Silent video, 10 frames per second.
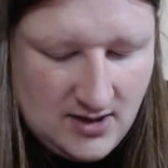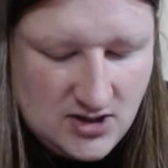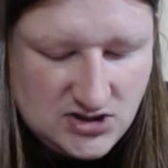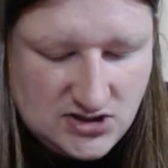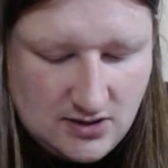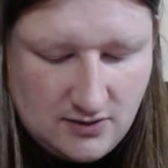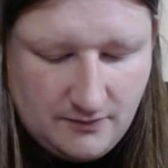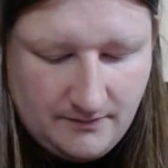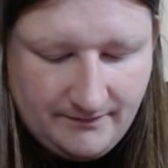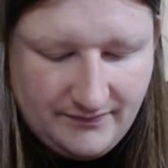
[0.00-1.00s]
So
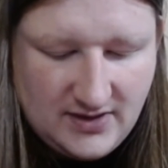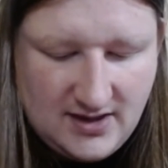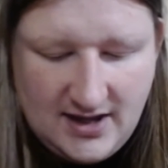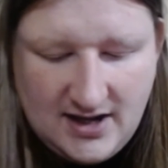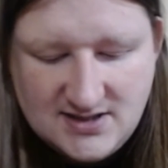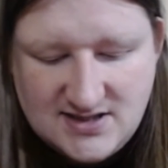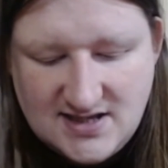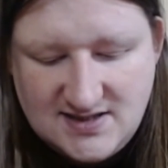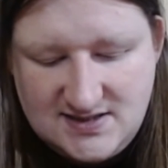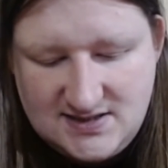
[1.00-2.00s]
it is a
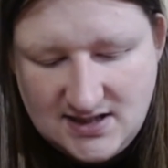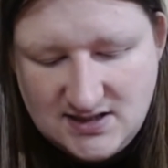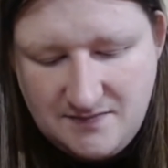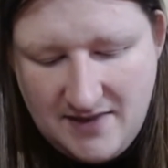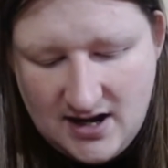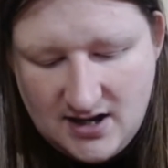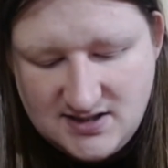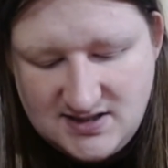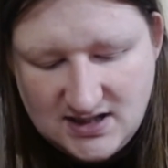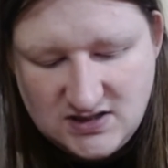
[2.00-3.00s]
6 mana,
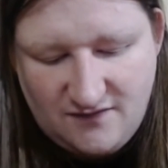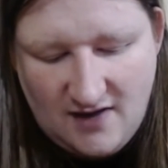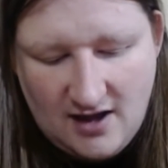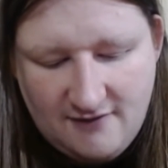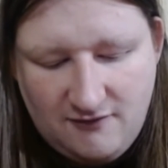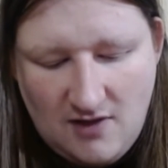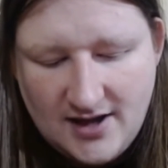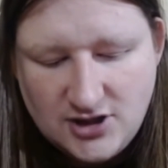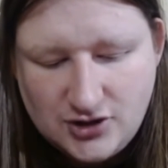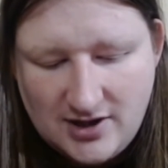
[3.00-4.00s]
6/5 flying
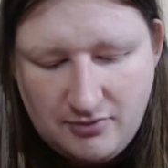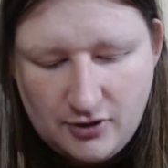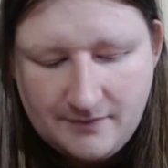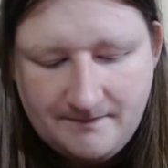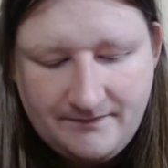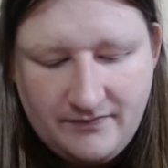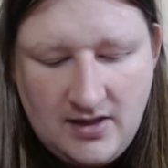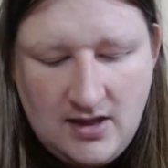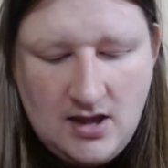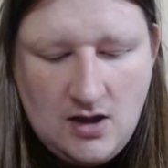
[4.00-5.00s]
trampler.
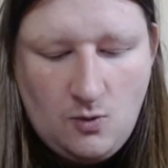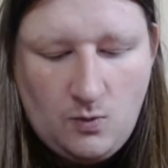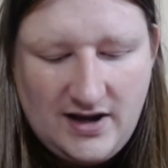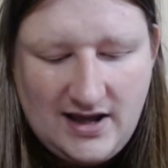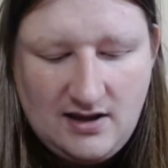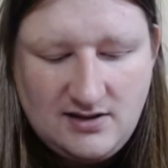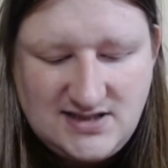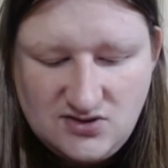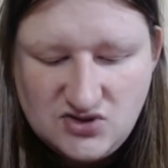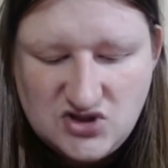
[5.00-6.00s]
When it
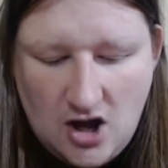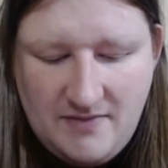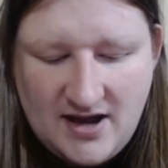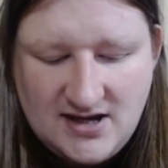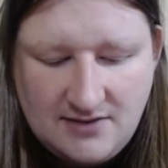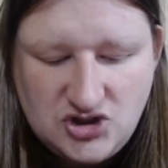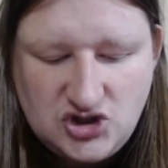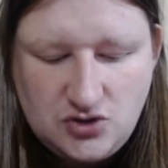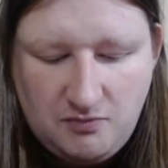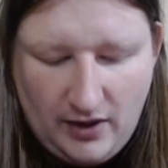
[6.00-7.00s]
deals combat damage
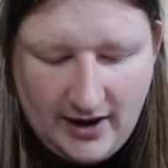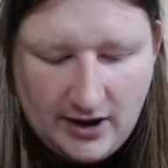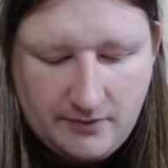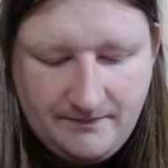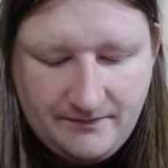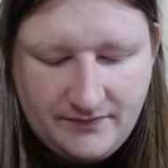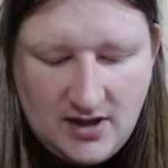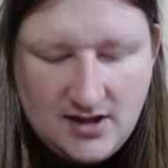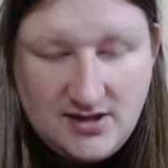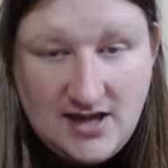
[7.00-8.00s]
to a player,
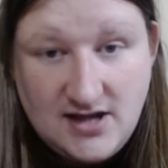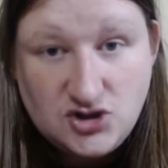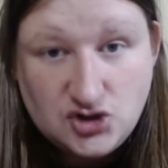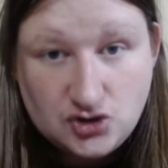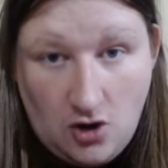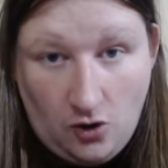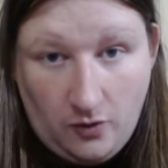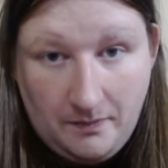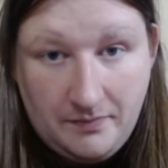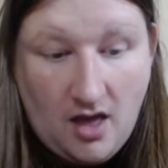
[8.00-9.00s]
gain control
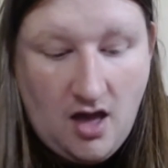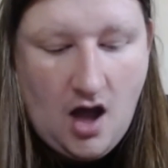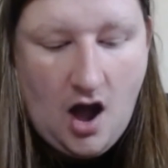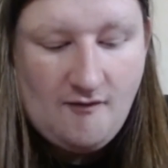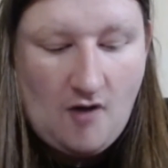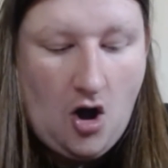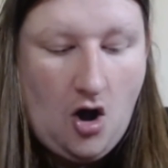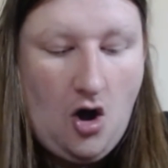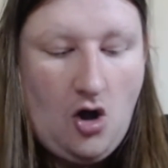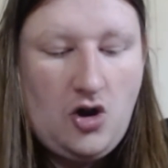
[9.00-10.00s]
of
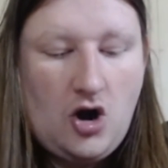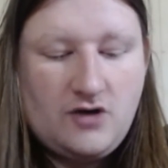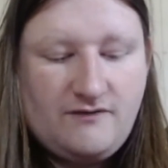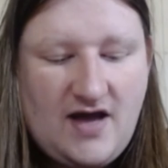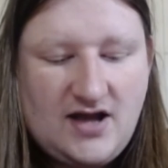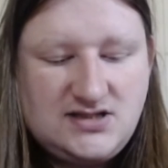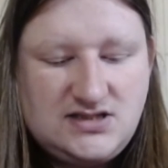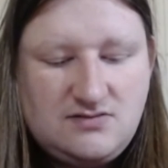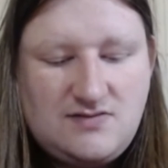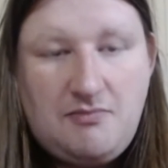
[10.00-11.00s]
all artifacts
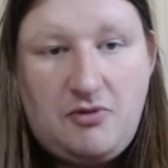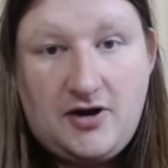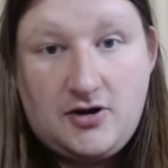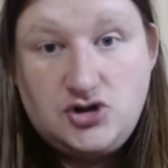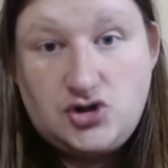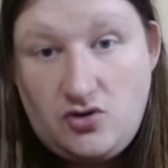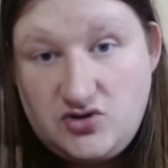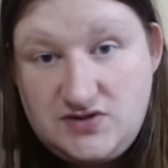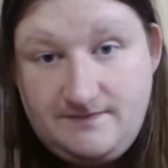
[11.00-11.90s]
that player controls.